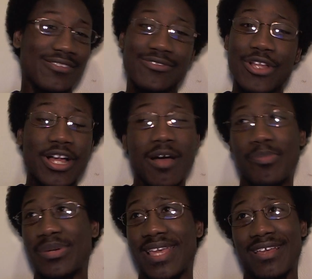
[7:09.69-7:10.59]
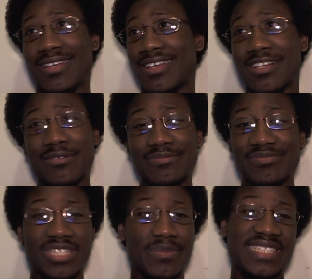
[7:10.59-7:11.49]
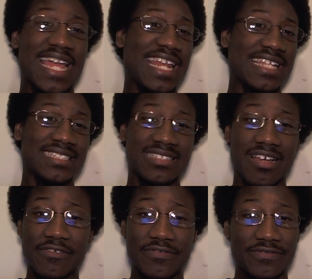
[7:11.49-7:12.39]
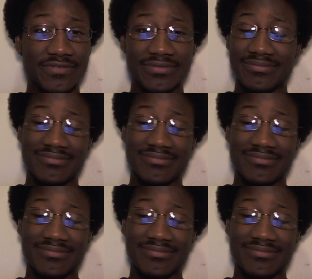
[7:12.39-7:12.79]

Look up um, some seinen stuff.